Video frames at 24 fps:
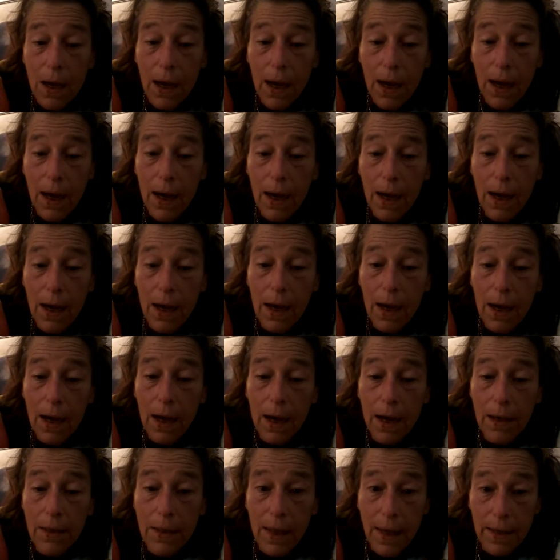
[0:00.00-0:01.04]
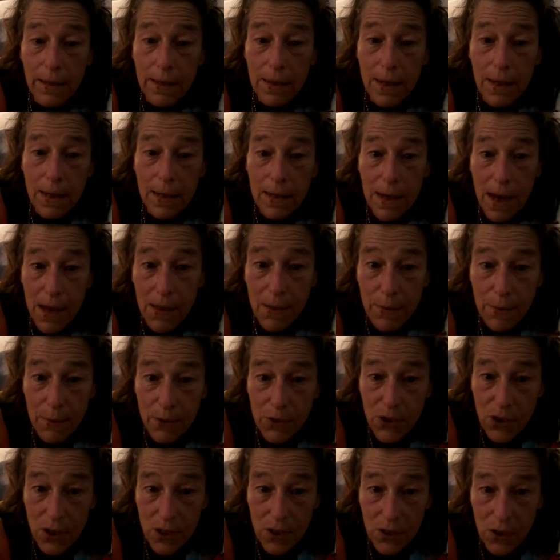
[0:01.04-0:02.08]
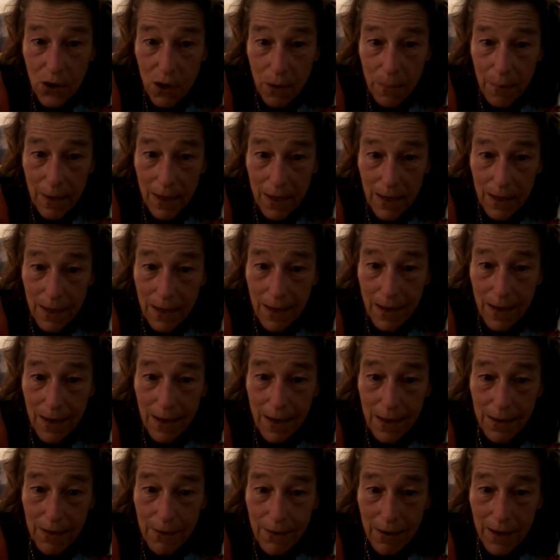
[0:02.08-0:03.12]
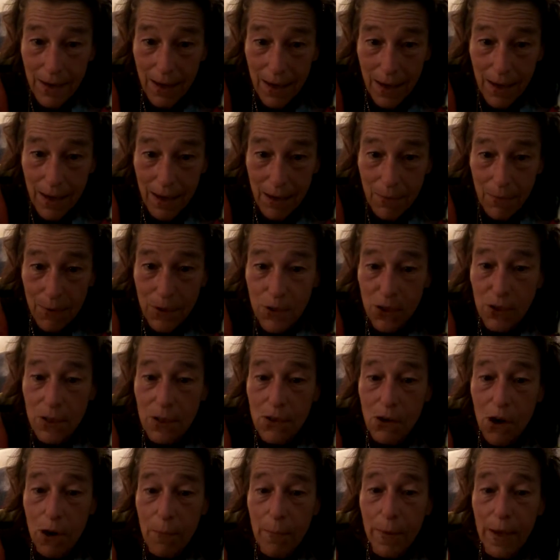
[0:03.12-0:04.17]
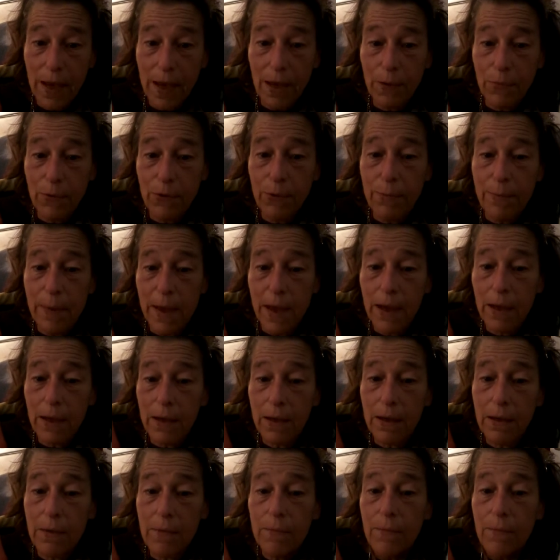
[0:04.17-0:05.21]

I'd like to get together with G-Sharp. Get together again with G-Sharp and with Mick.